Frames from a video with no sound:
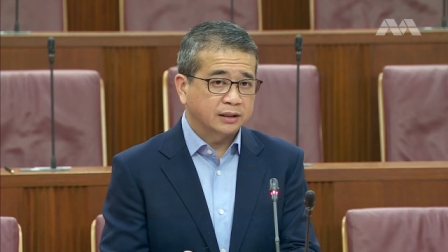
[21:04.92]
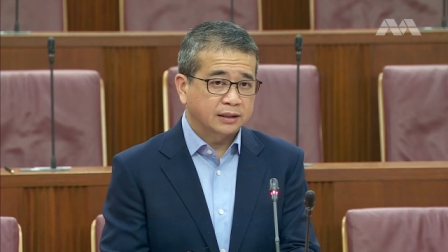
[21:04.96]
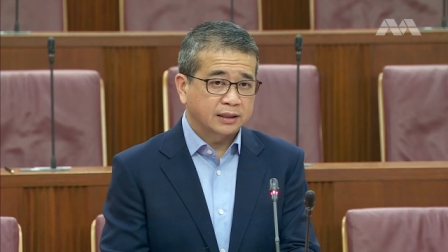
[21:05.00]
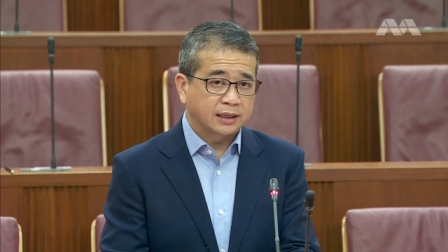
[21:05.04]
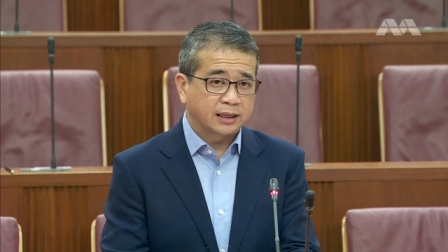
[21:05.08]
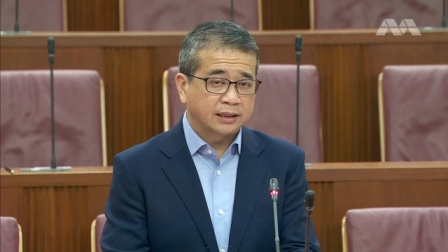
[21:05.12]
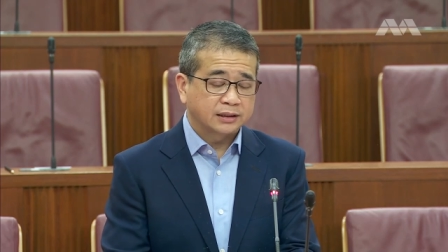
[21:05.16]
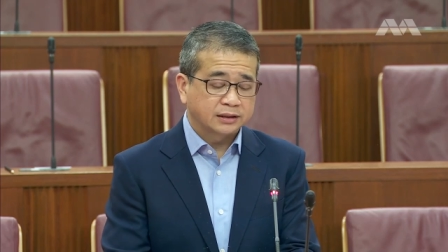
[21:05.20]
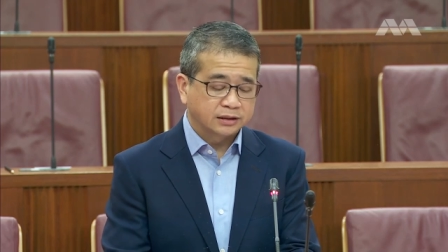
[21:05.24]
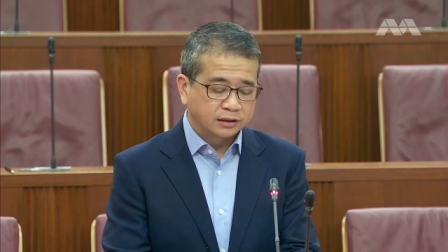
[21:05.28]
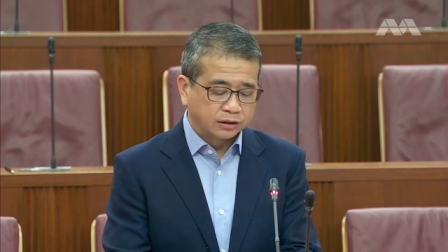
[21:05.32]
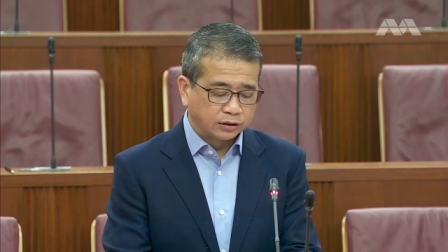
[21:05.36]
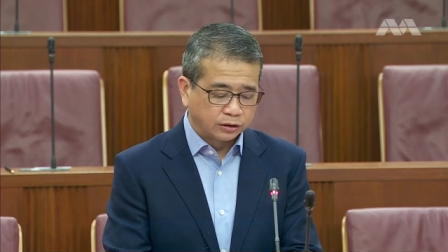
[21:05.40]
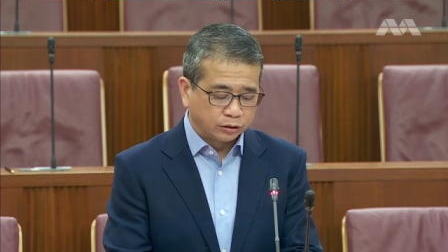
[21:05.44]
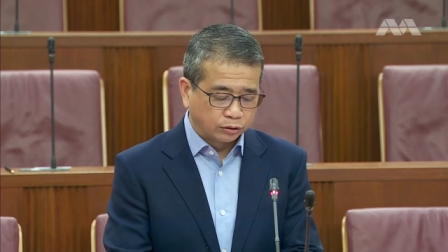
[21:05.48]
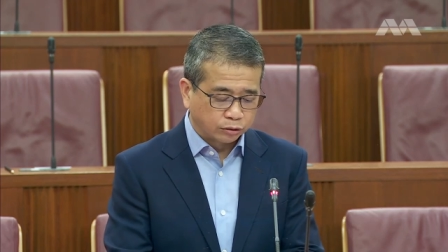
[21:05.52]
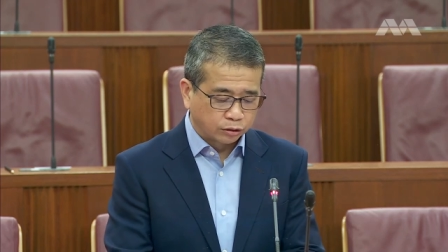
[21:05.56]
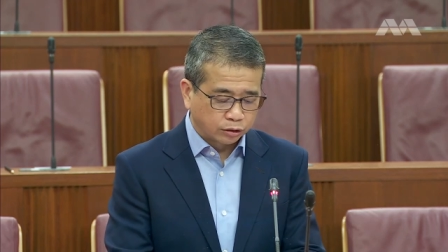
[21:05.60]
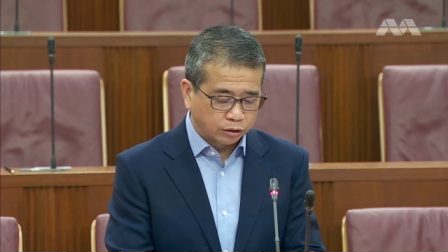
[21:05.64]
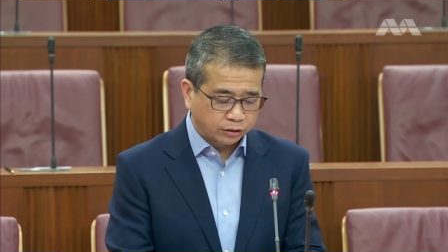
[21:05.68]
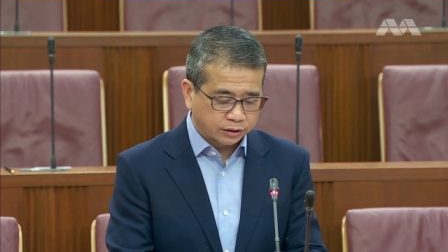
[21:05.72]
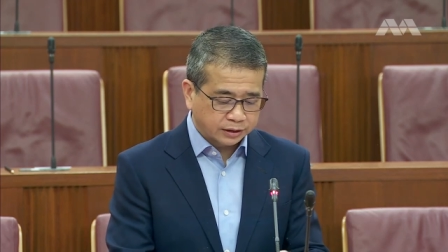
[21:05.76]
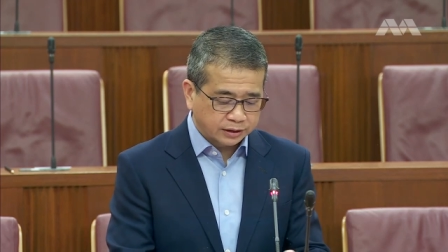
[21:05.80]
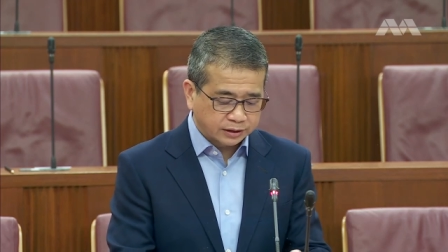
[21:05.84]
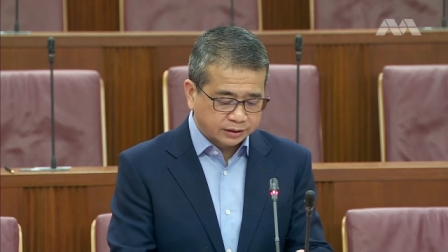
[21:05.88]
with the client's
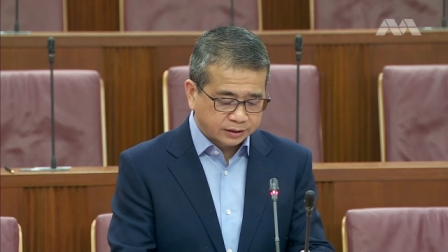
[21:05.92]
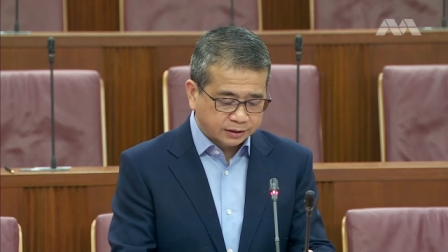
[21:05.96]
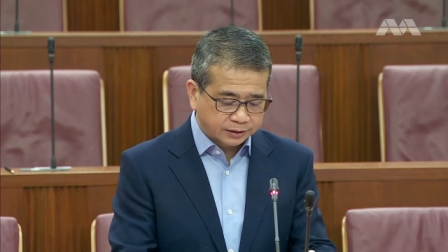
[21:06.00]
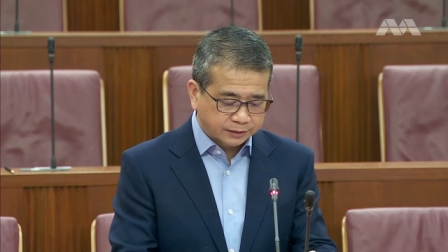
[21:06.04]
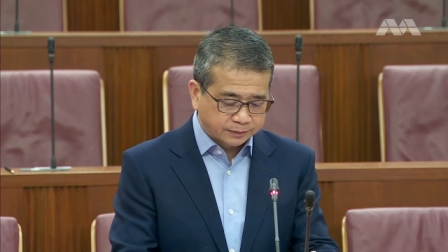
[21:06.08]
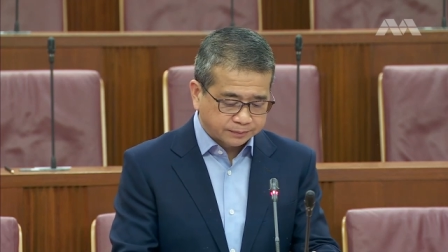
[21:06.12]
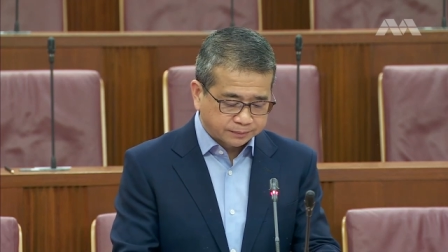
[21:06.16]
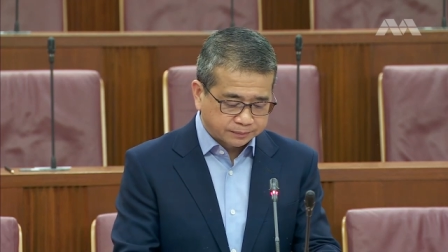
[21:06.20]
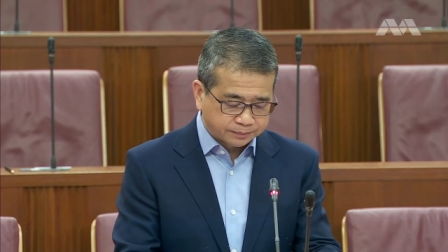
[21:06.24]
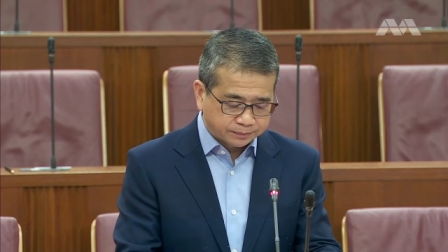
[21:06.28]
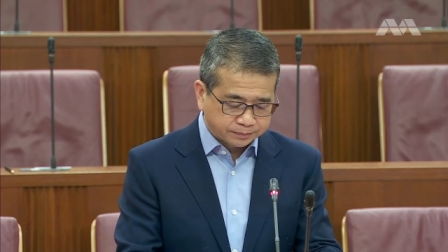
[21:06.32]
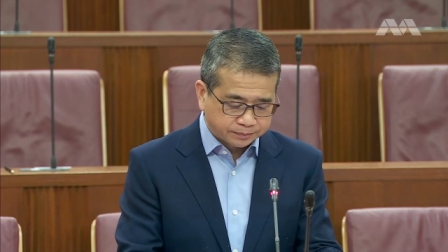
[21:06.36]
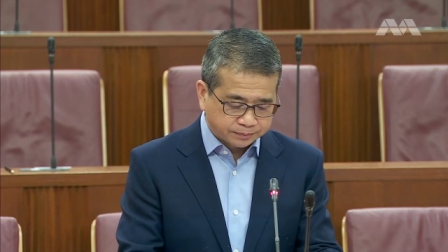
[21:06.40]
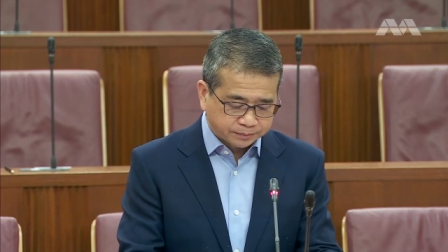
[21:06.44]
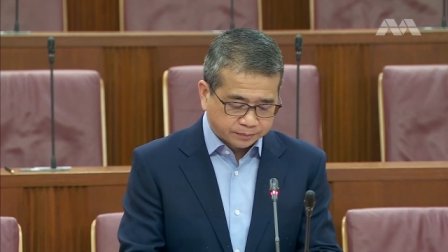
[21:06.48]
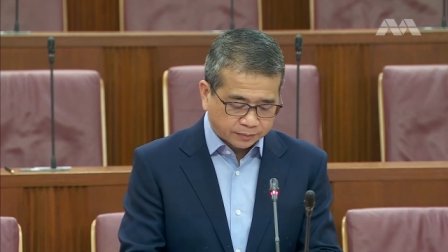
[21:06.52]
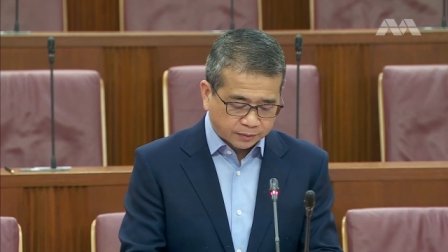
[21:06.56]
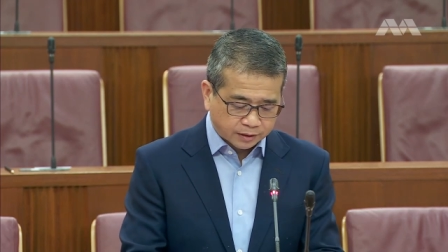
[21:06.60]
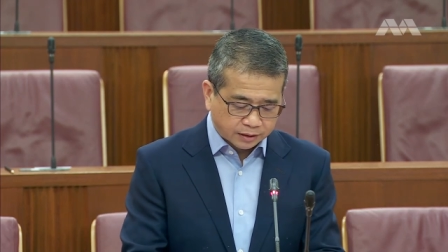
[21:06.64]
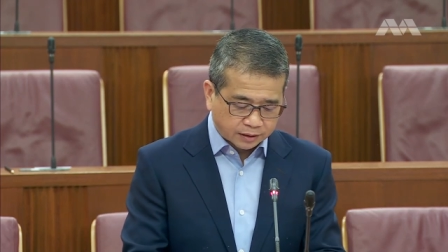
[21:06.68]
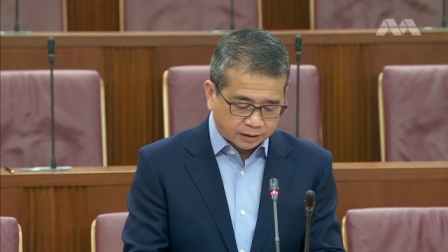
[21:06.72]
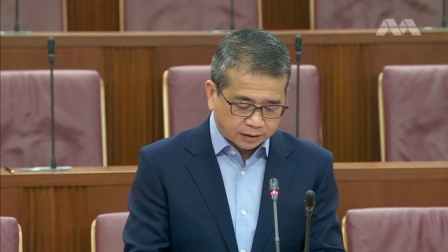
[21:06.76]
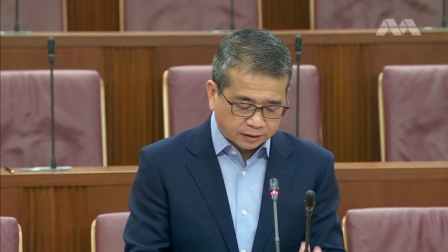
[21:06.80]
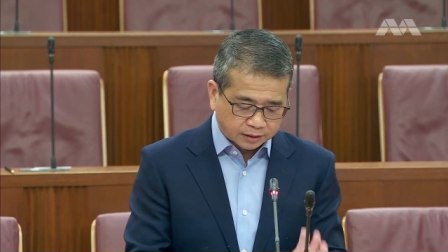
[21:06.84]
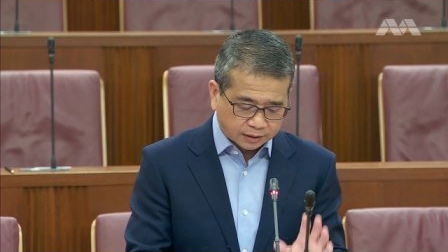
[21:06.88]
new lawyers.
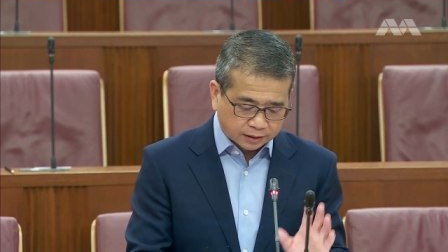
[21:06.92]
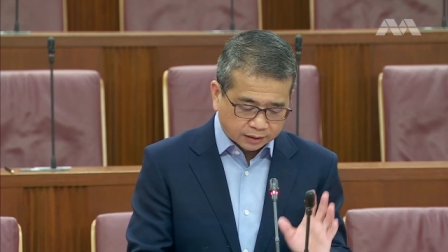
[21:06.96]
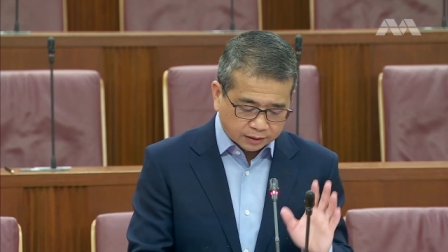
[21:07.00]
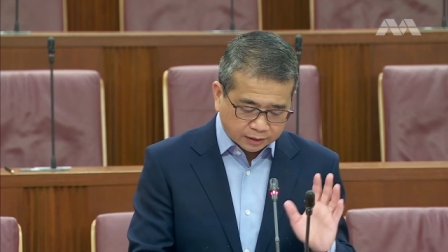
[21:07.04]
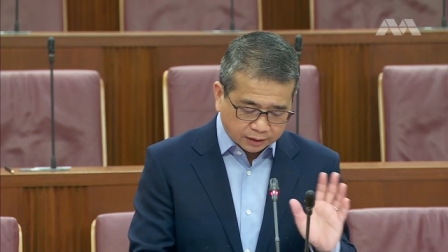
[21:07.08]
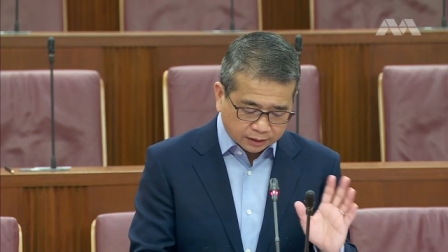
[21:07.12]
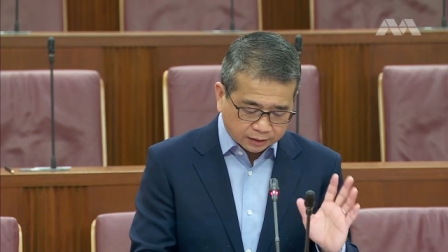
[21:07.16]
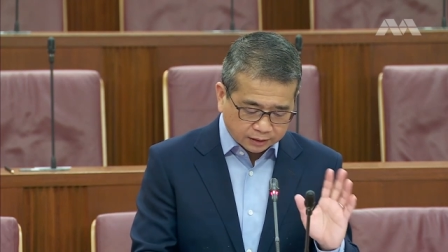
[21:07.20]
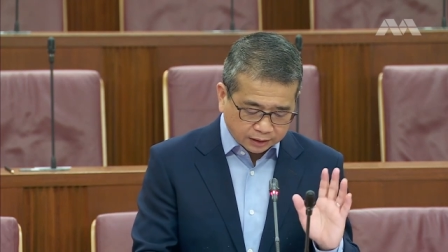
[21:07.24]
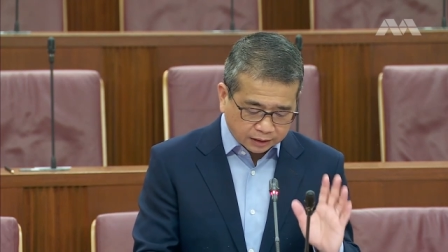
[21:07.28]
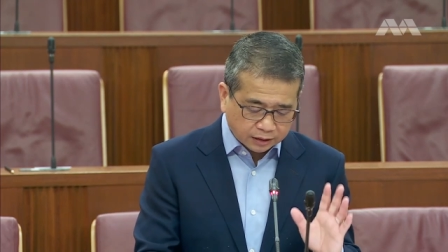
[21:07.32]
N